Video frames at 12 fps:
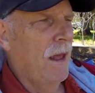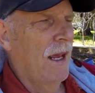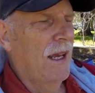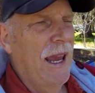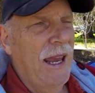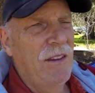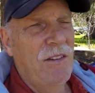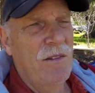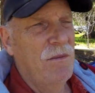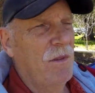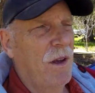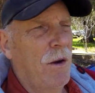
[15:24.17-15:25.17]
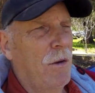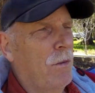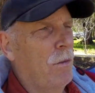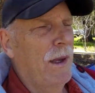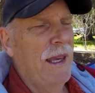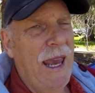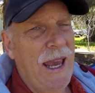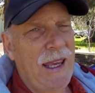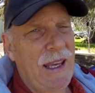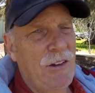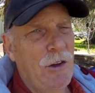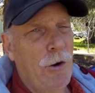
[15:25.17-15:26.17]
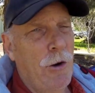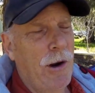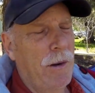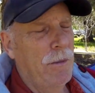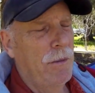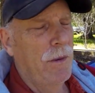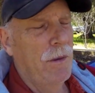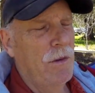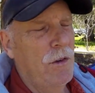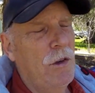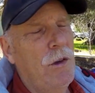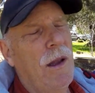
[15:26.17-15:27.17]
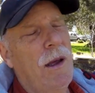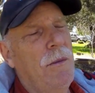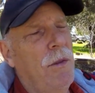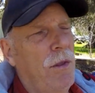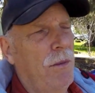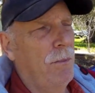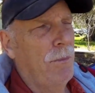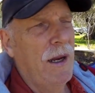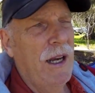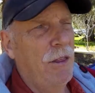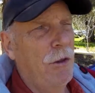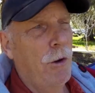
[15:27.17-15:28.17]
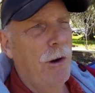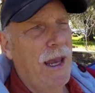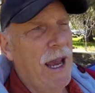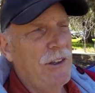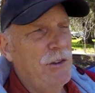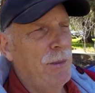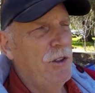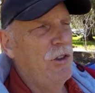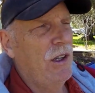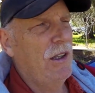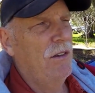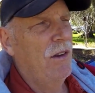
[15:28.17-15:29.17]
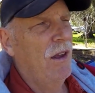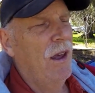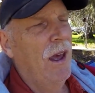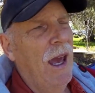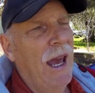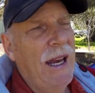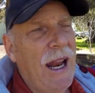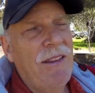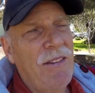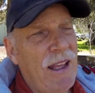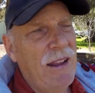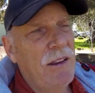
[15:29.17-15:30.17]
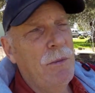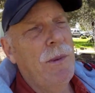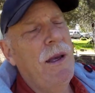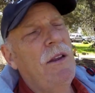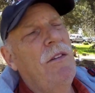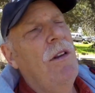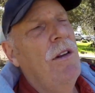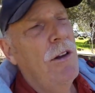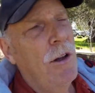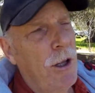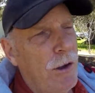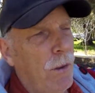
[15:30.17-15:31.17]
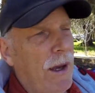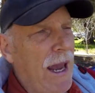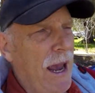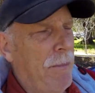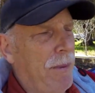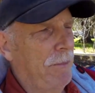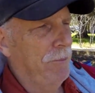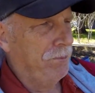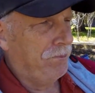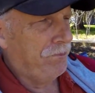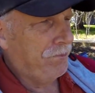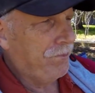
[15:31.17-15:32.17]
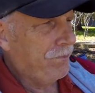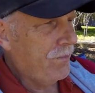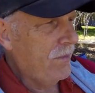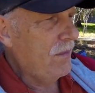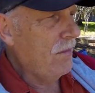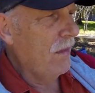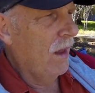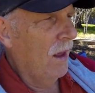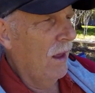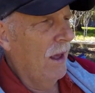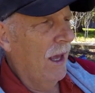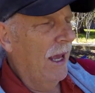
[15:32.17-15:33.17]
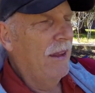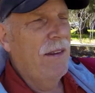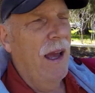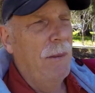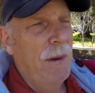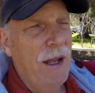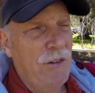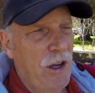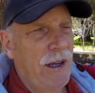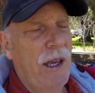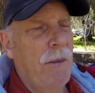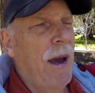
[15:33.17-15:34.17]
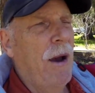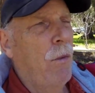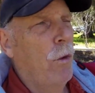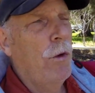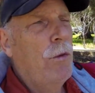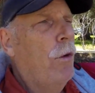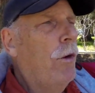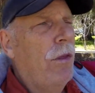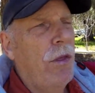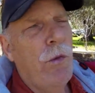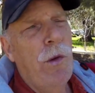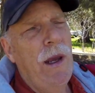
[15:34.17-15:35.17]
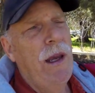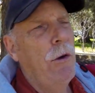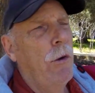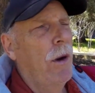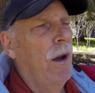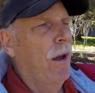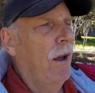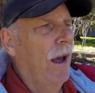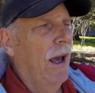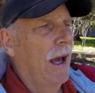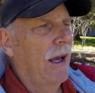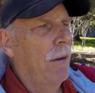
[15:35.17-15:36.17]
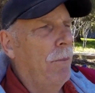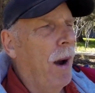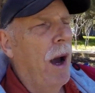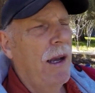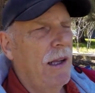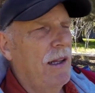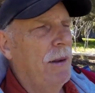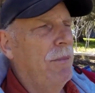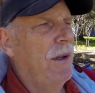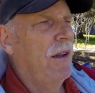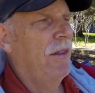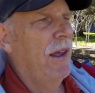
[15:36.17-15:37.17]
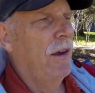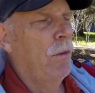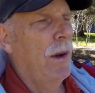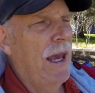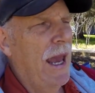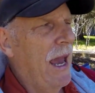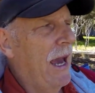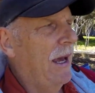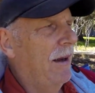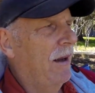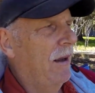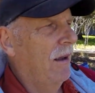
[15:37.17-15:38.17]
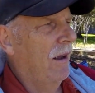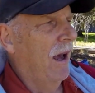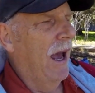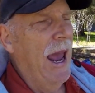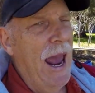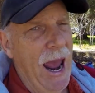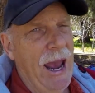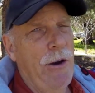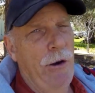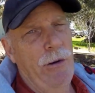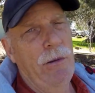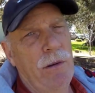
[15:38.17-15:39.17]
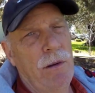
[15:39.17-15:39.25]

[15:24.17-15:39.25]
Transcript: in case, you know, we can't get to the money through our cash machines? And I say this because look what happened. Is I'm not talking about World War III or apocalyptic thing. We had a hacker